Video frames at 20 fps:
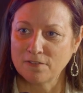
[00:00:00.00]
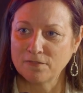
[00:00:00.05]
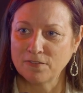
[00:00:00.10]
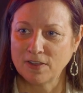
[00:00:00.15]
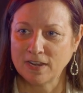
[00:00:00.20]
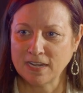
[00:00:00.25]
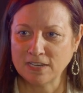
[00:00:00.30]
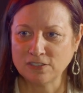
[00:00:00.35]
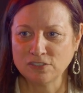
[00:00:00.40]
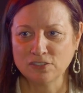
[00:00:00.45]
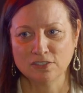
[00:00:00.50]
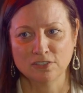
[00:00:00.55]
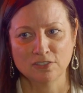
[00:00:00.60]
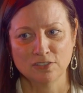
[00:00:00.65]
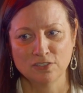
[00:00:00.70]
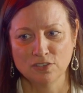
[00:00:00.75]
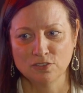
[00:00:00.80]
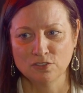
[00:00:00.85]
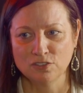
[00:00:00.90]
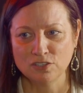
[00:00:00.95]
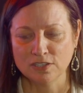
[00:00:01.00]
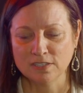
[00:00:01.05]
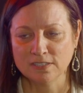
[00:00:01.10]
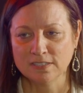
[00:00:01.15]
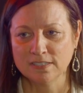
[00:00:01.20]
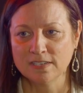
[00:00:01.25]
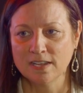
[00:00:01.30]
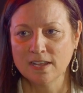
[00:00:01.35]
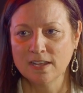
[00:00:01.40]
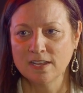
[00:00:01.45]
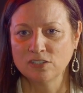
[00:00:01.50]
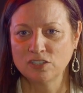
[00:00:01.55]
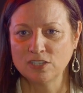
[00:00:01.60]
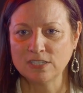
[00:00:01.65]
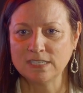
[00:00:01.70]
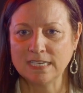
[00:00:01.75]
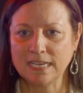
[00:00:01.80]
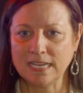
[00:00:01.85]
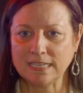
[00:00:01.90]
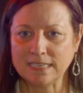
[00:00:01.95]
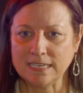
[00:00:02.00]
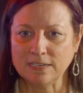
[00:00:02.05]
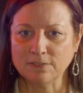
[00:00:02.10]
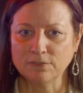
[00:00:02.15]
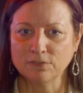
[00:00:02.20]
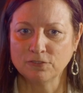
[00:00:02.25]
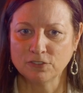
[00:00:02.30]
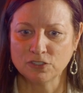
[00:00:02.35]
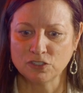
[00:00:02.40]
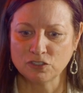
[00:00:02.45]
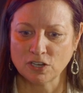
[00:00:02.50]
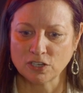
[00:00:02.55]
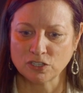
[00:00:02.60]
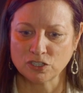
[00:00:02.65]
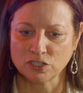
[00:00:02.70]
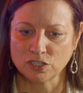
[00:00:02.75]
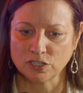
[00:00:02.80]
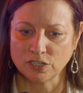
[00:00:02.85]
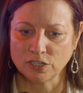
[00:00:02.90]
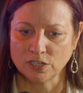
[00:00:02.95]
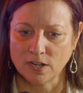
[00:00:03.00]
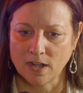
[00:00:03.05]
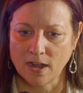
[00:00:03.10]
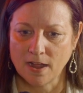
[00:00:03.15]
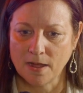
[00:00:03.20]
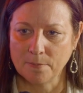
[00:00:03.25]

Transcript: financial institutions just to get the infrastructure